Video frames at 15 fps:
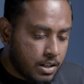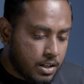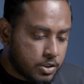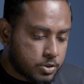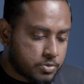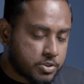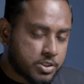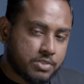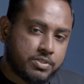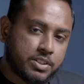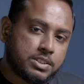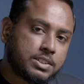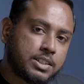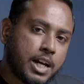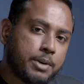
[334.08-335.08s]
So for the
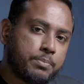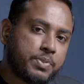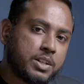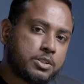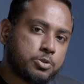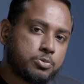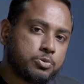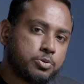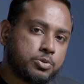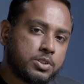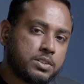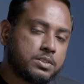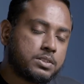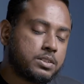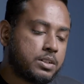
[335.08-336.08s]
first time that you do
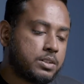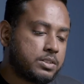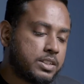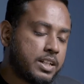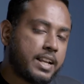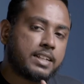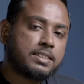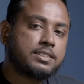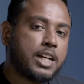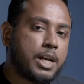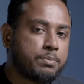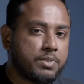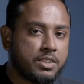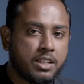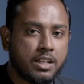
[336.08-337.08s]
this, the next
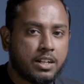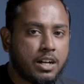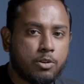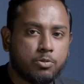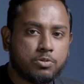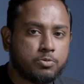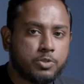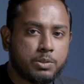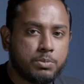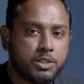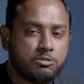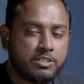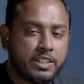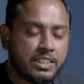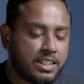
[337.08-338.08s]
time the account will be
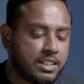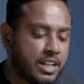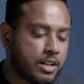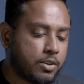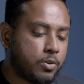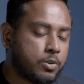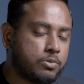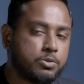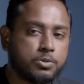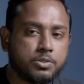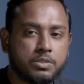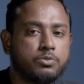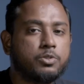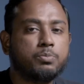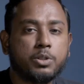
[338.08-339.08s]
created and all of those
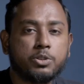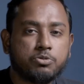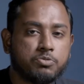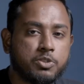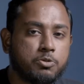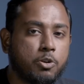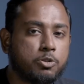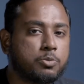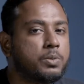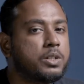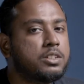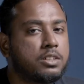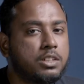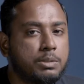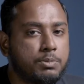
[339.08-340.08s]
information will
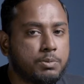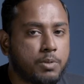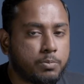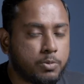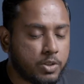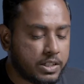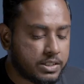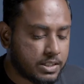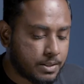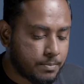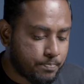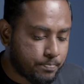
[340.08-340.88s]
automatically be populated.